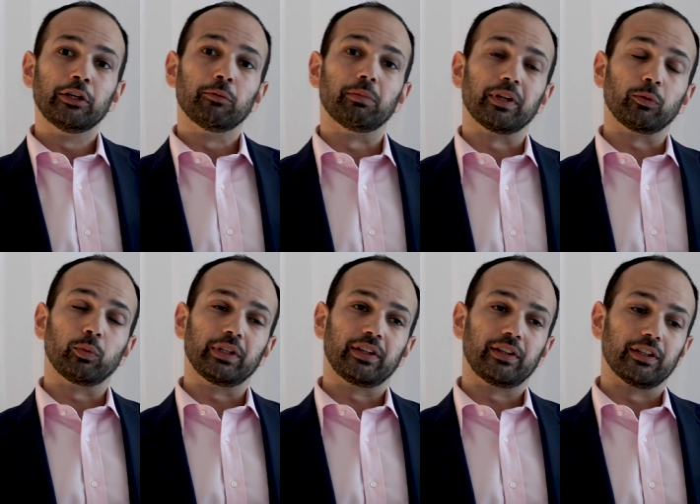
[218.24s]
but
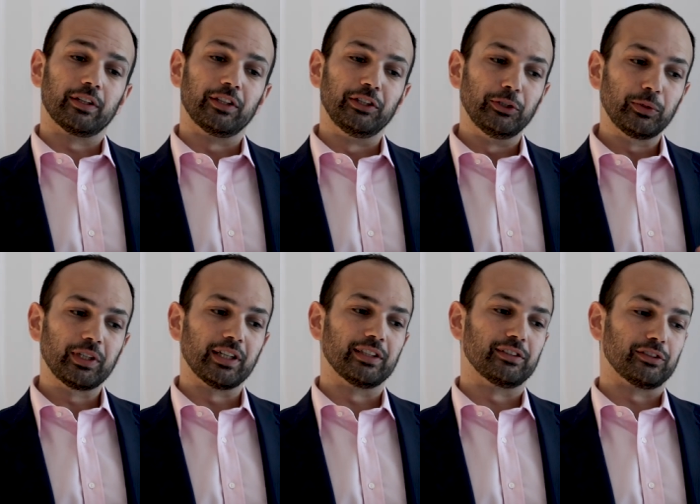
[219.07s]
with uh, new
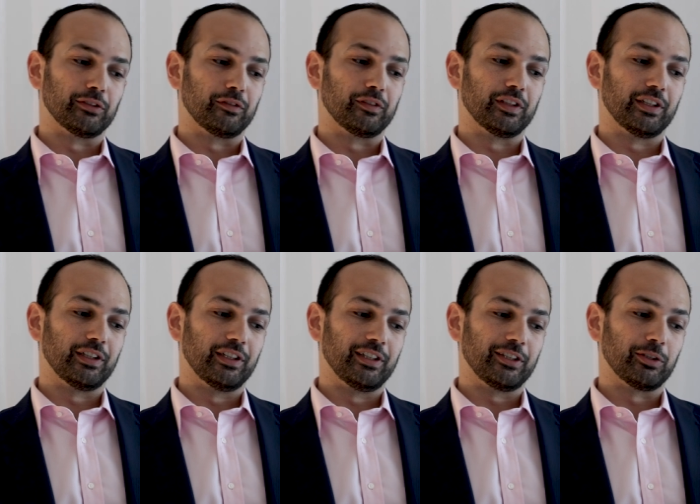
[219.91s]
kinds of
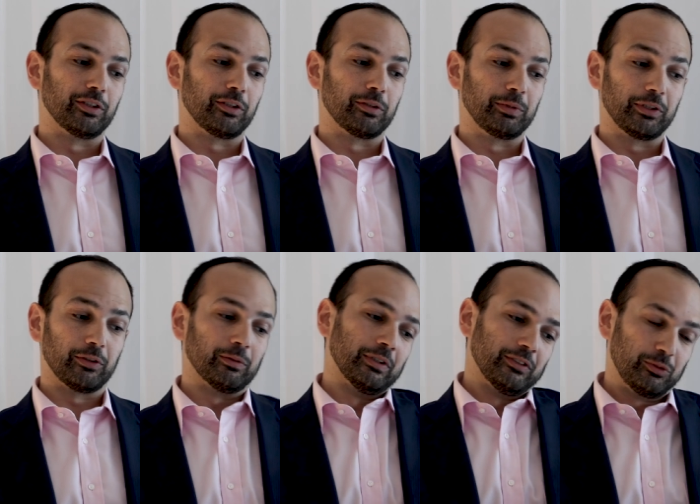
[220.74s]
uh, quantum
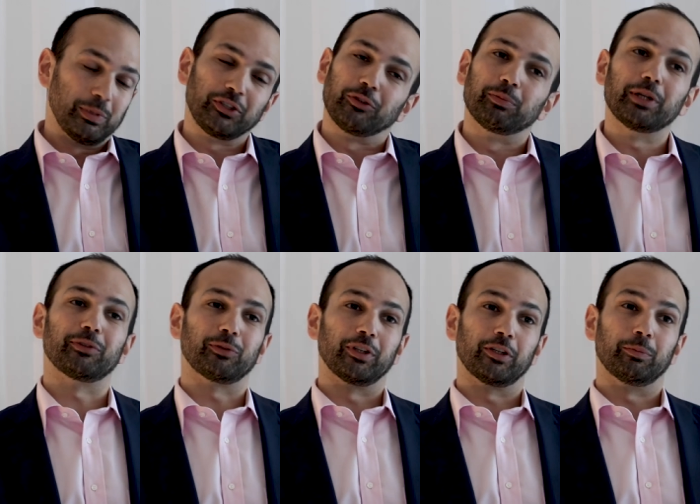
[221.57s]
computer, special
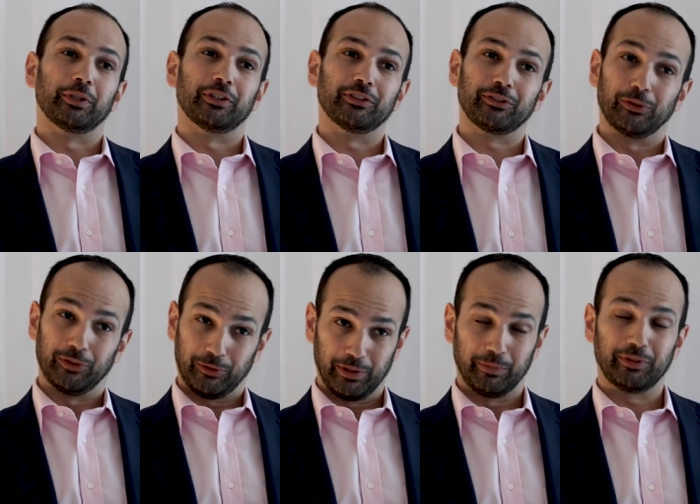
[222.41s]
purpose quantum computers
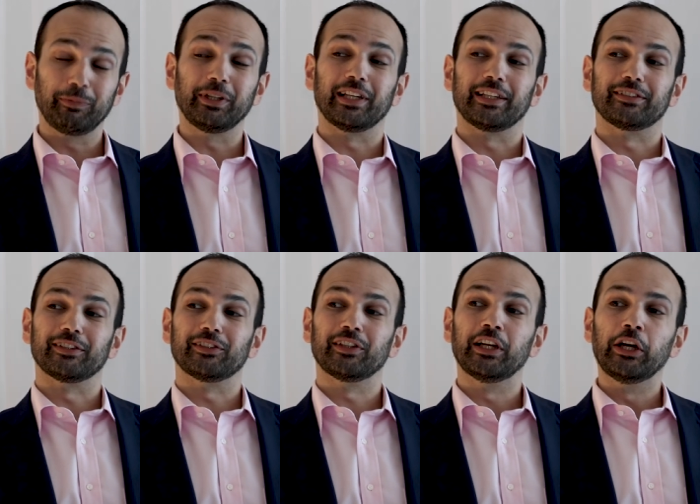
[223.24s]
called quantum
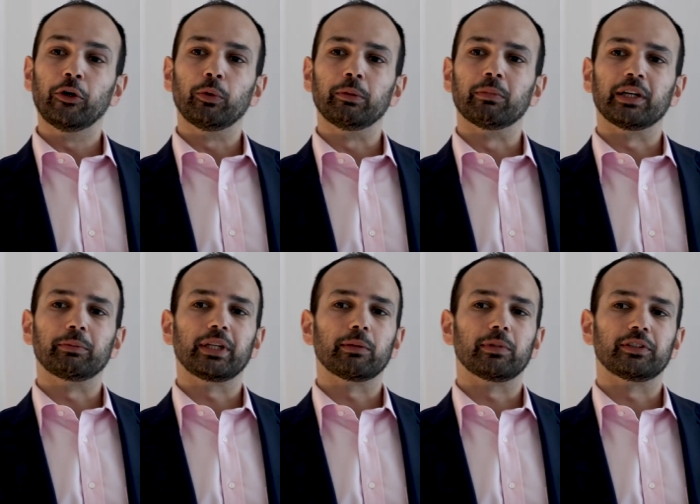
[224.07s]
simulators, we might
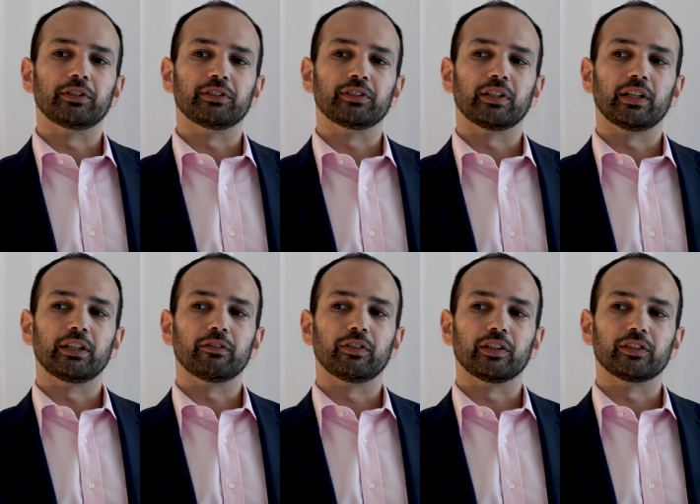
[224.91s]
be able to
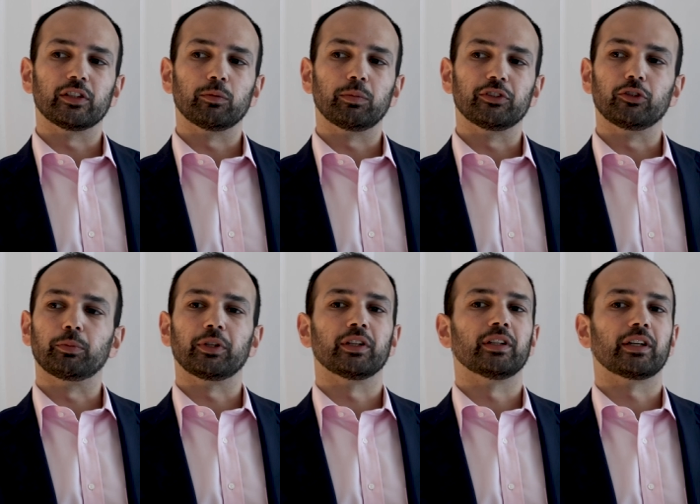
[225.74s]
design, for example,
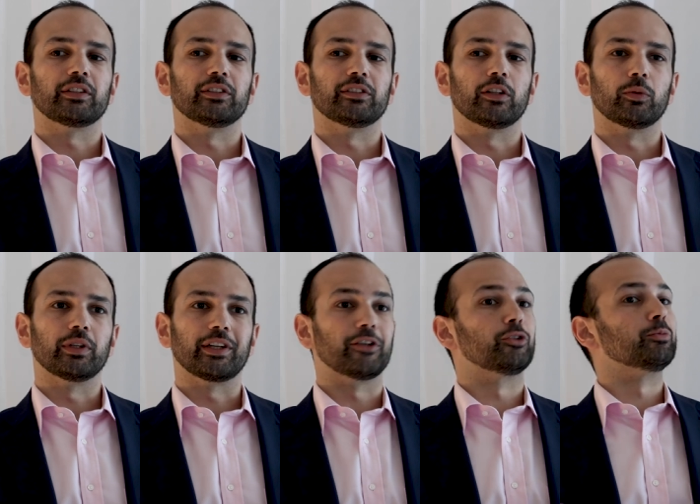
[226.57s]
superconductors that
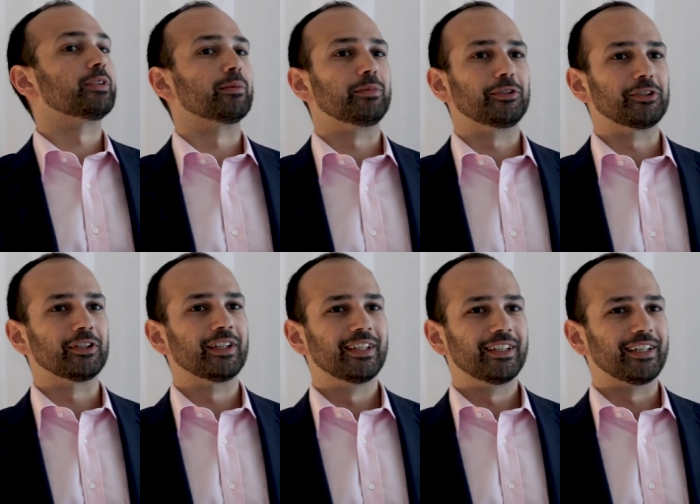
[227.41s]
work at room
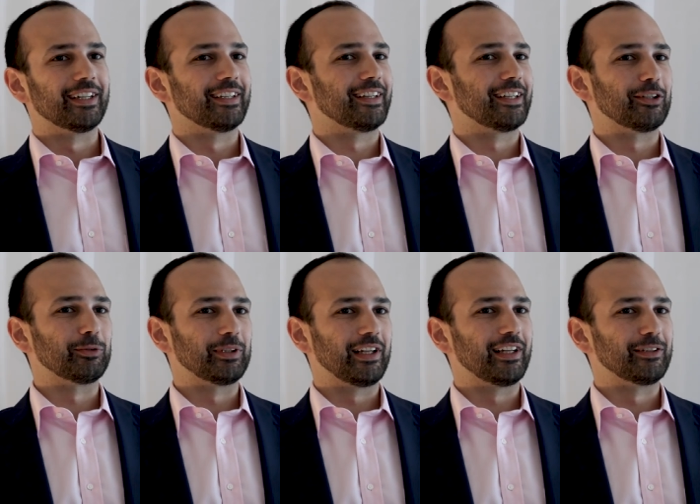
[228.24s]
temperature. And that
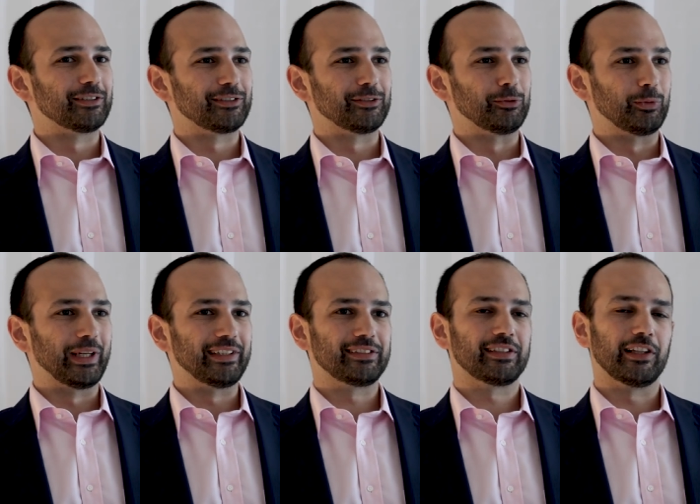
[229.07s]
would allow us to
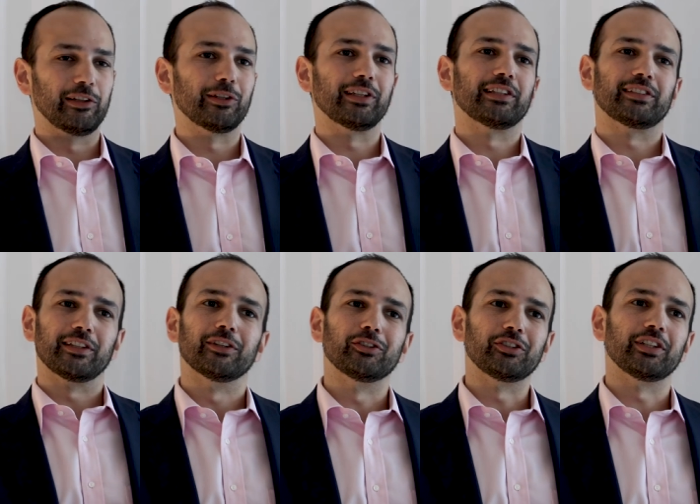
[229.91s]
waste a lot less
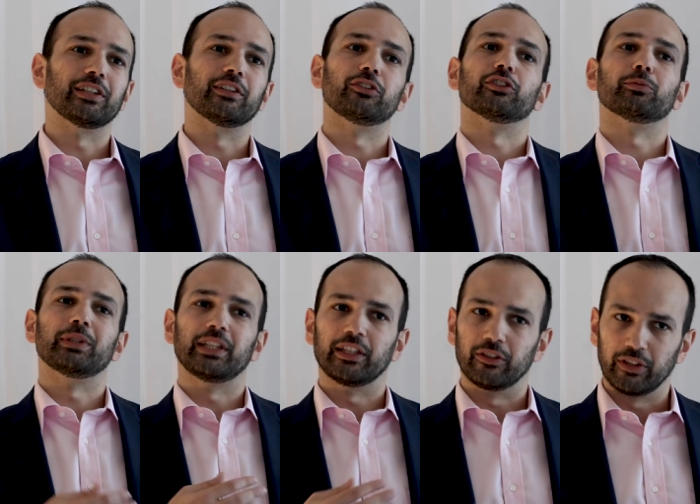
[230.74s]
energy in
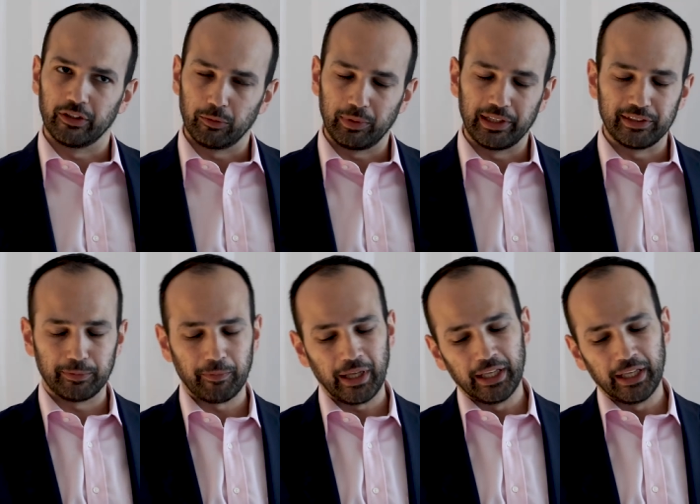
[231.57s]
transmitting it around the place.